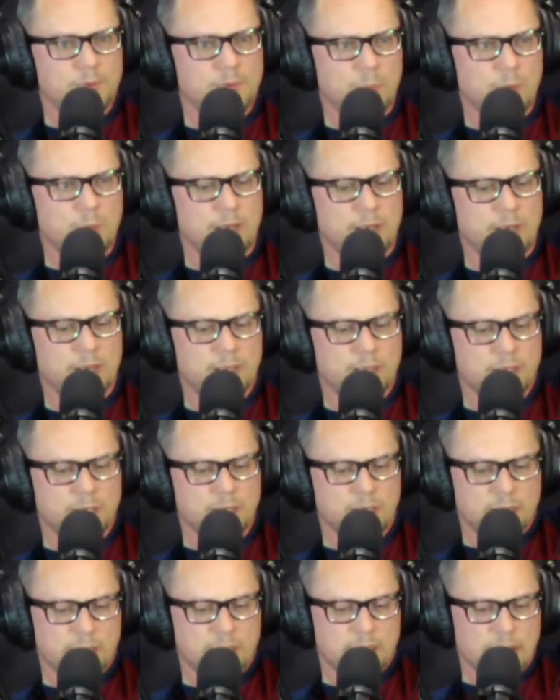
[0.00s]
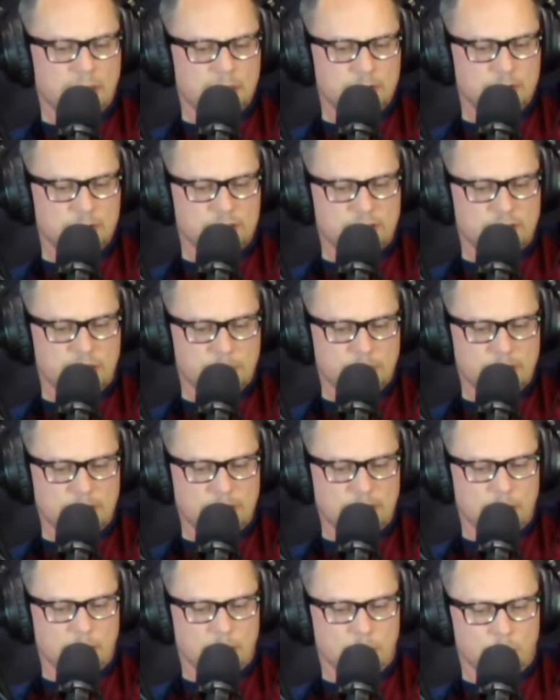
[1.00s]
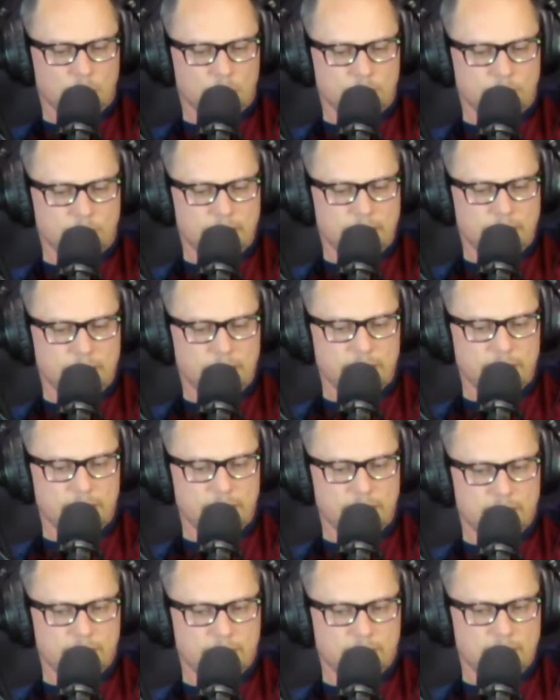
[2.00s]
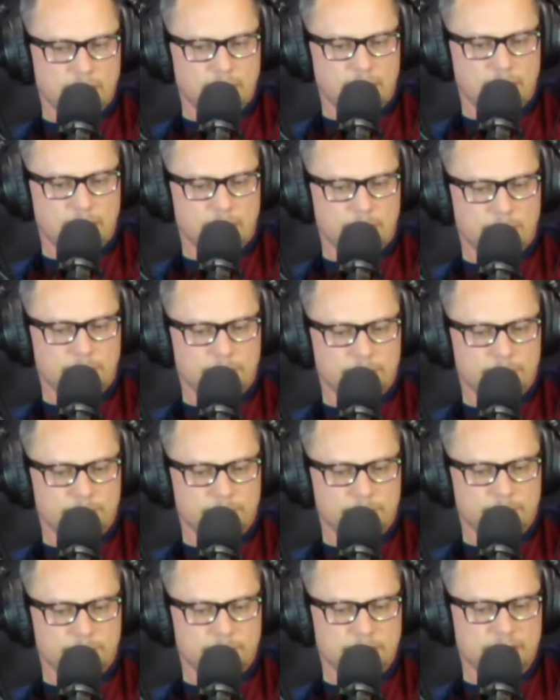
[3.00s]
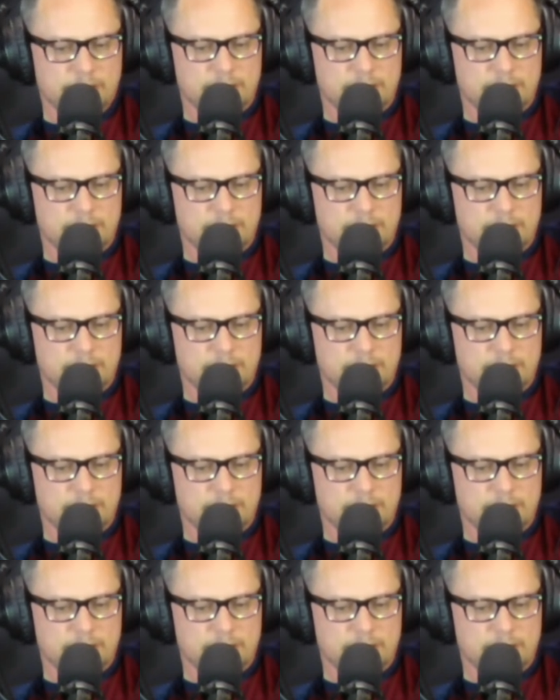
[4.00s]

But I'm getting older, and let's